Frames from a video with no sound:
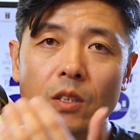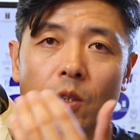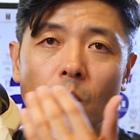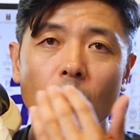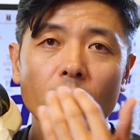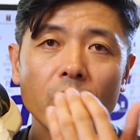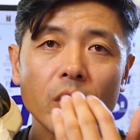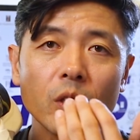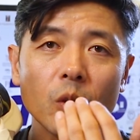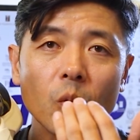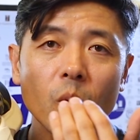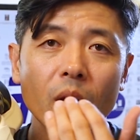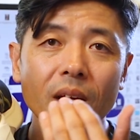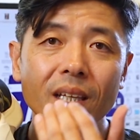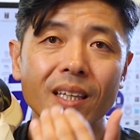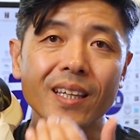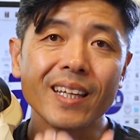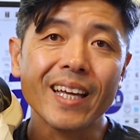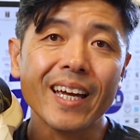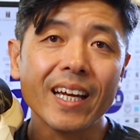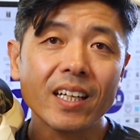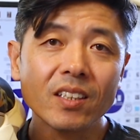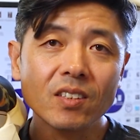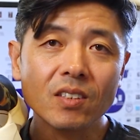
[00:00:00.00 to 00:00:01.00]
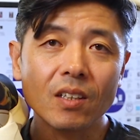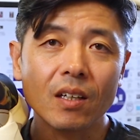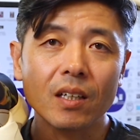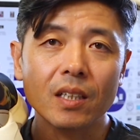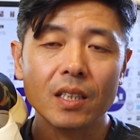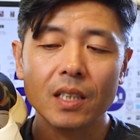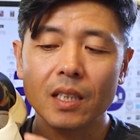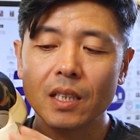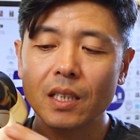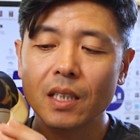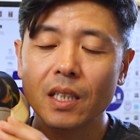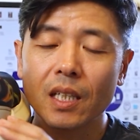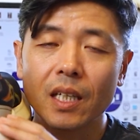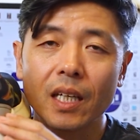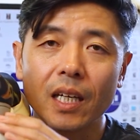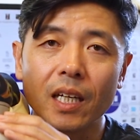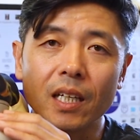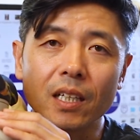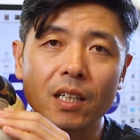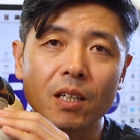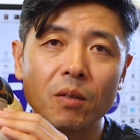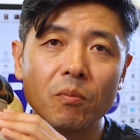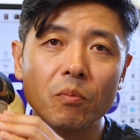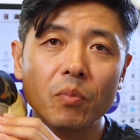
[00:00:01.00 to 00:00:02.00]
so when your weight lands on it,
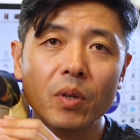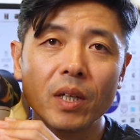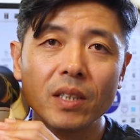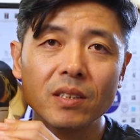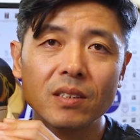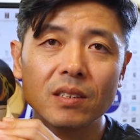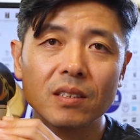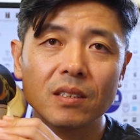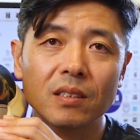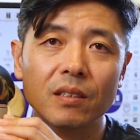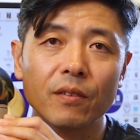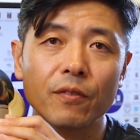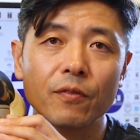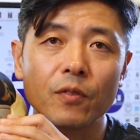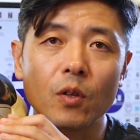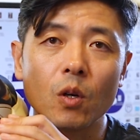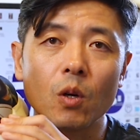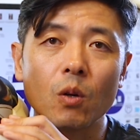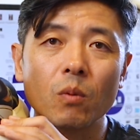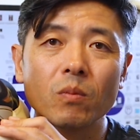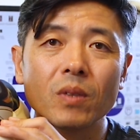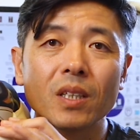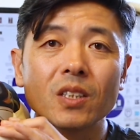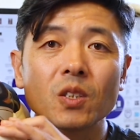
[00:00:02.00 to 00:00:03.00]
it compresses the foam